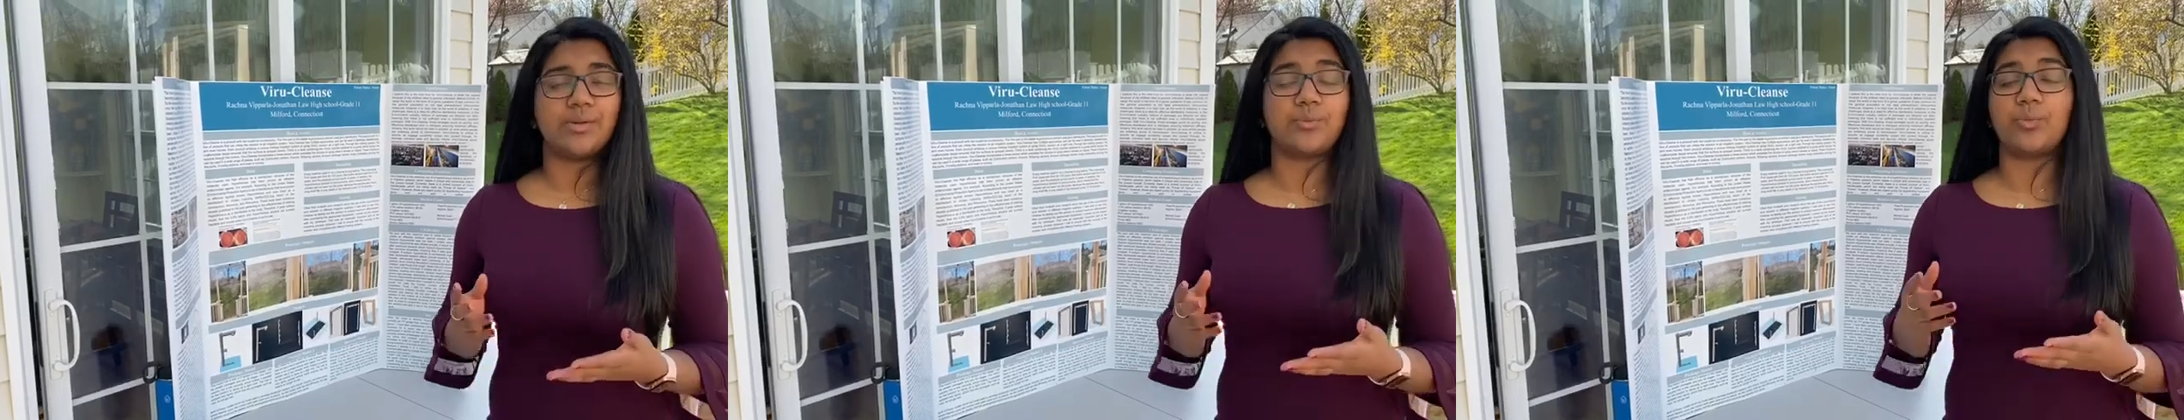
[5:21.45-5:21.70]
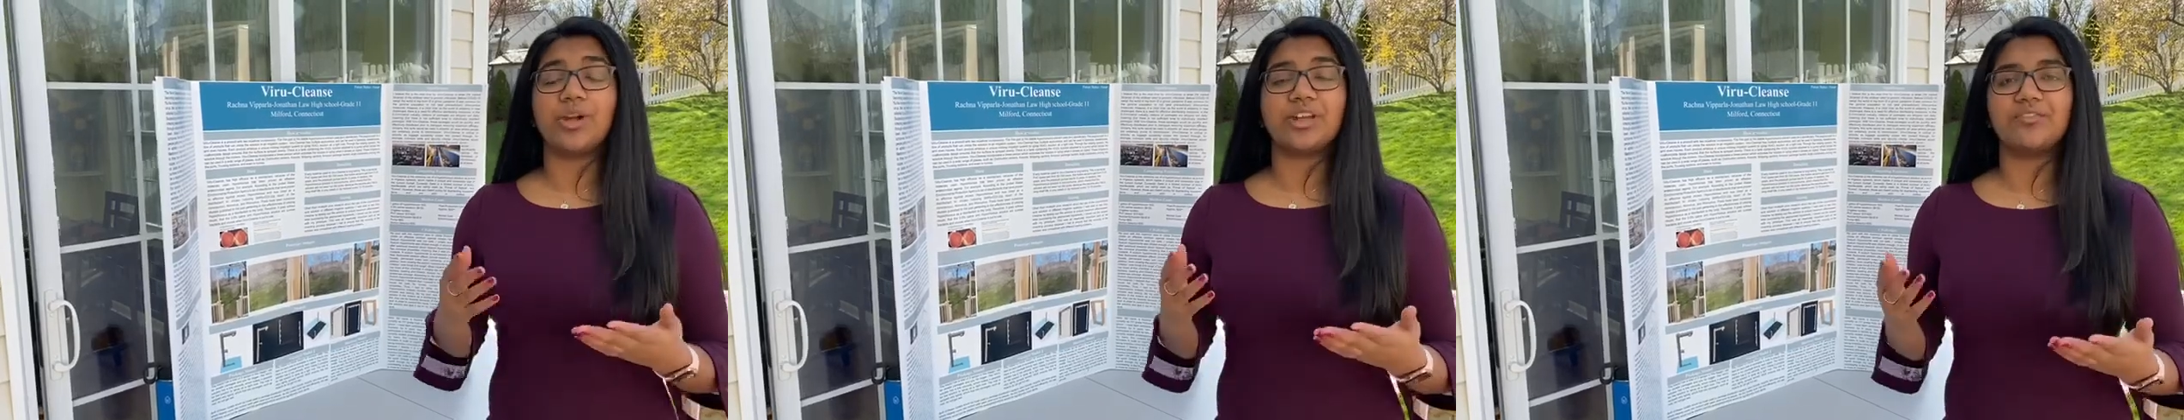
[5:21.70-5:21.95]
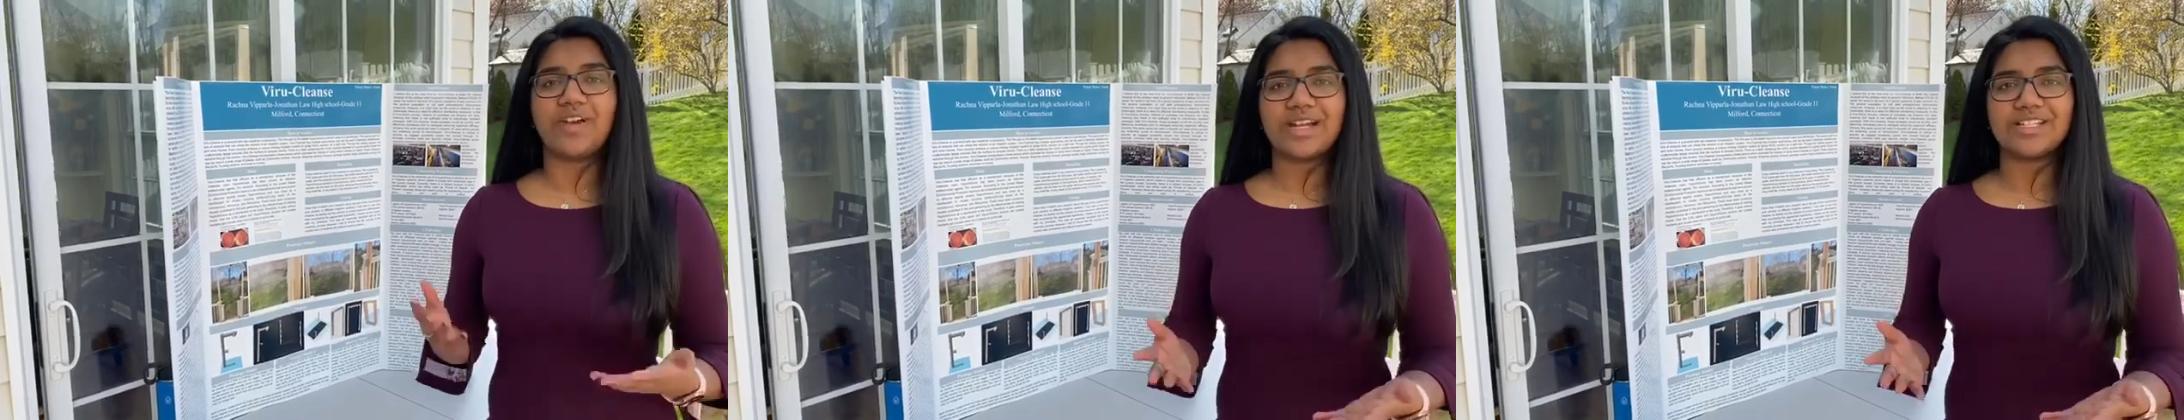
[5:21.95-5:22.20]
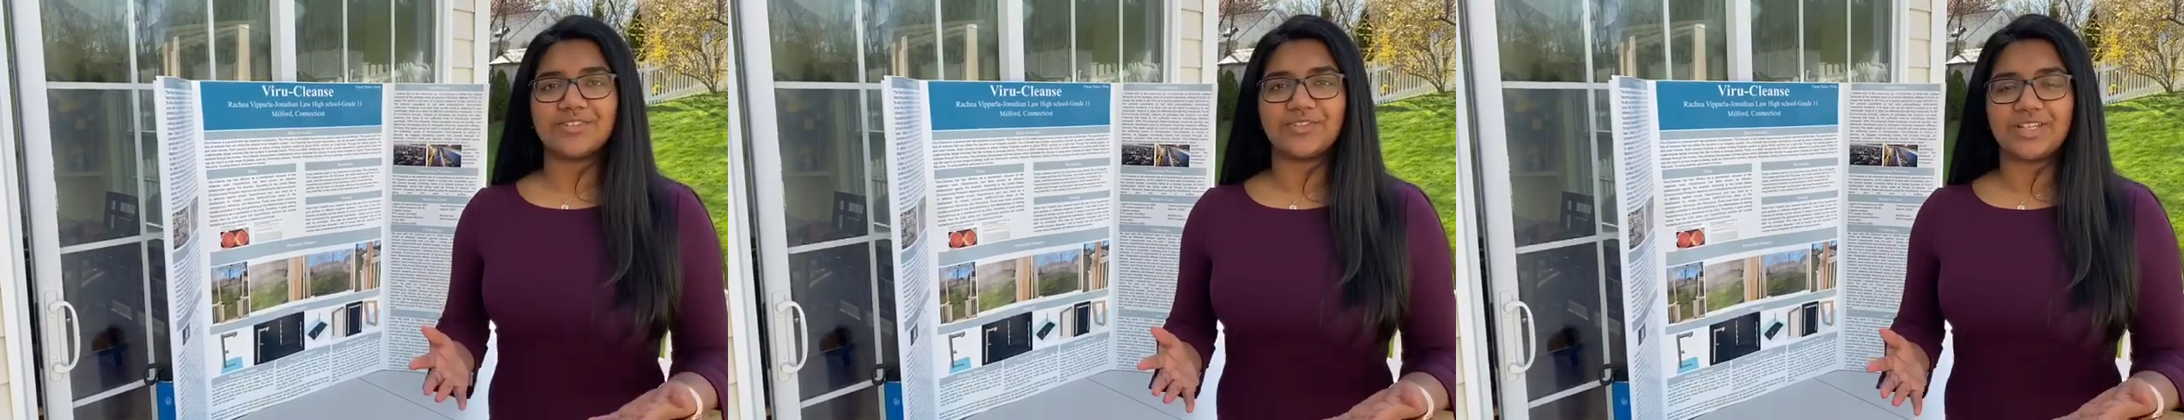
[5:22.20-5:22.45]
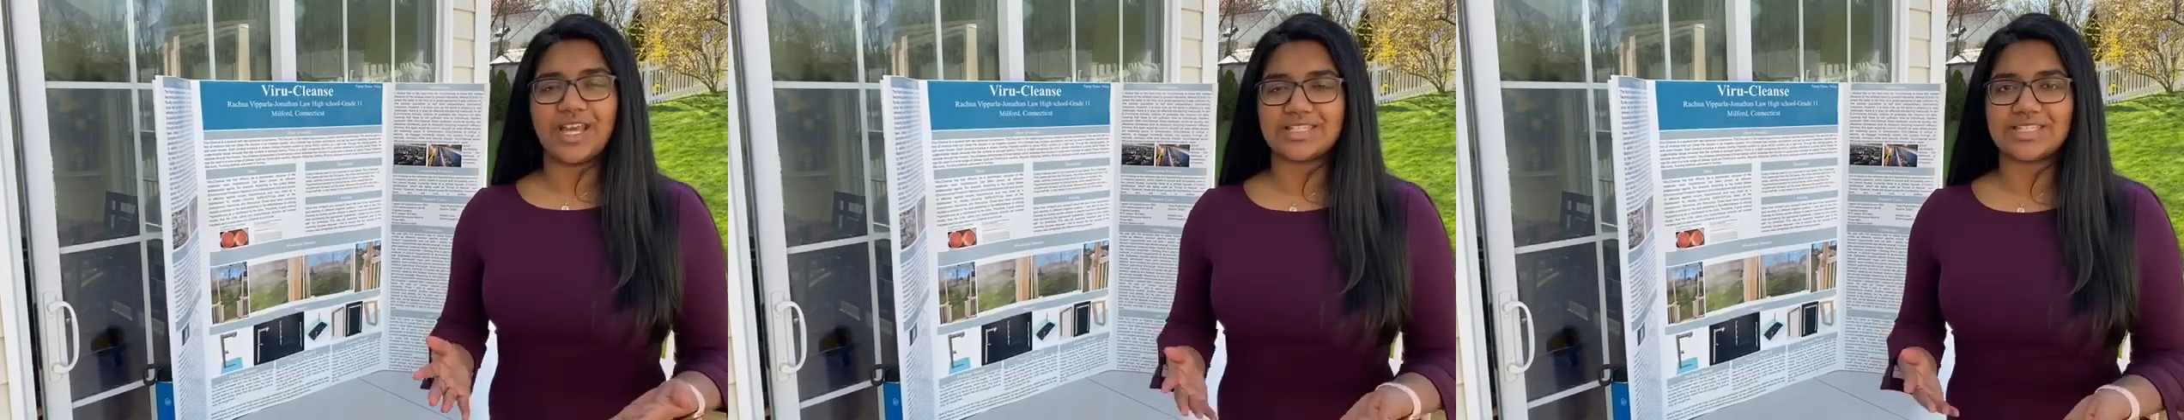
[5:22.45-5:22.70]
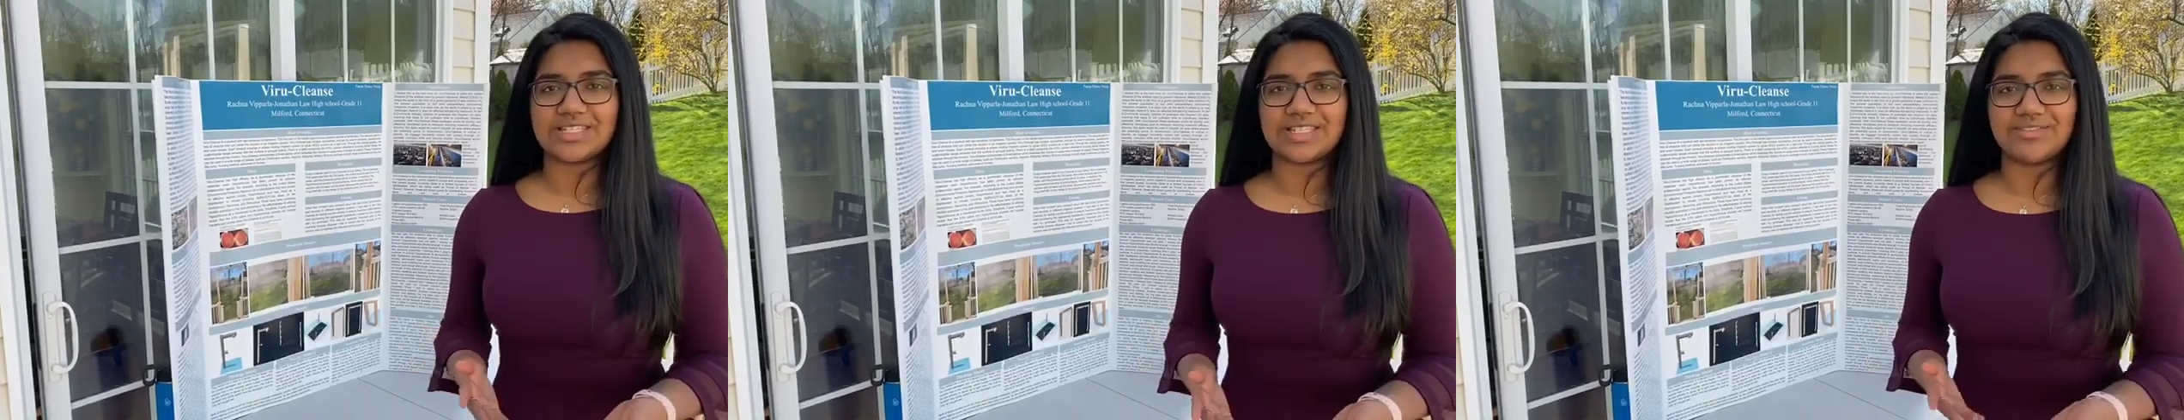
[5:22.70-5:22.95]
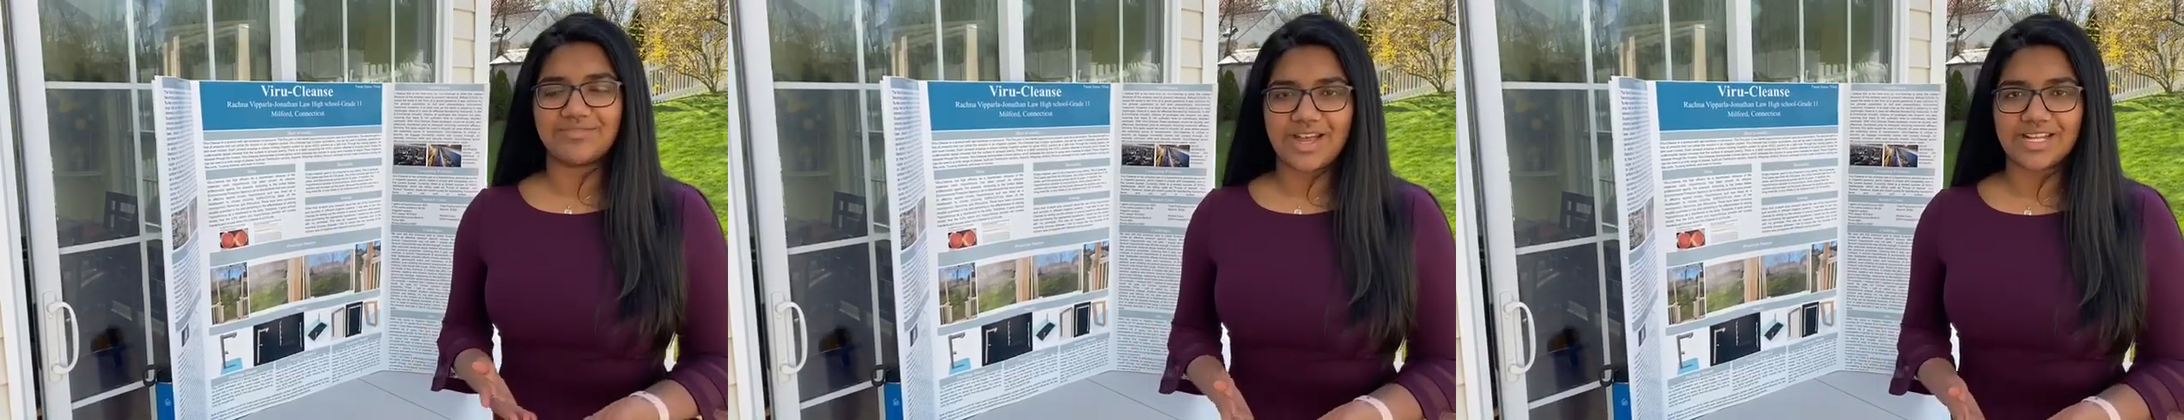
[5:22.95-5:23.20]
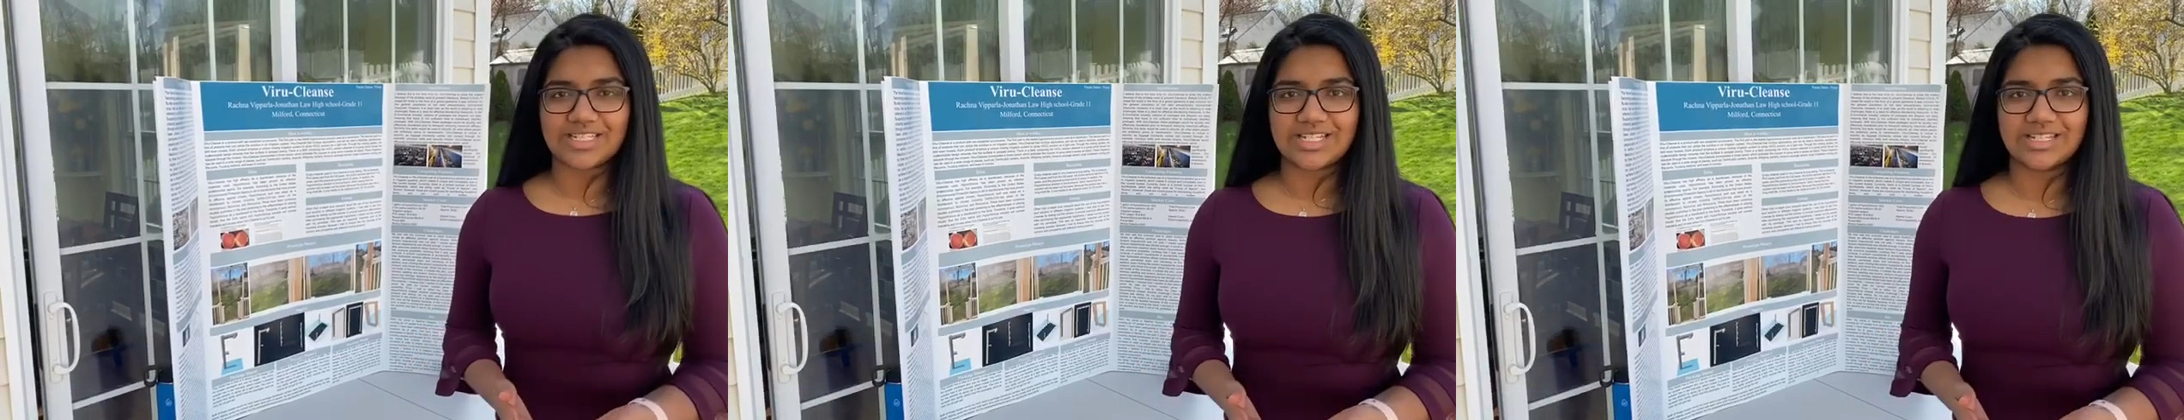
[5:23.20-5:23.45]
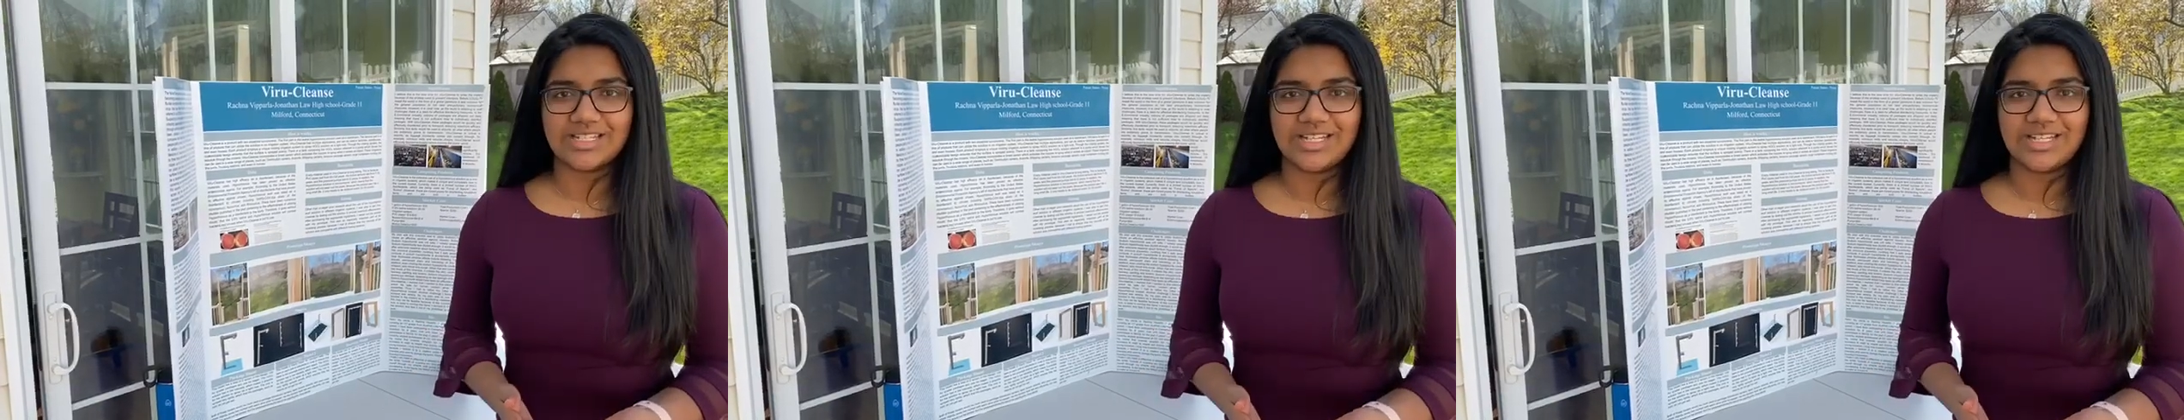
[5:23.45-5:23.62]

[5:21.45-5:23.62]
work effectively as a disinfectant,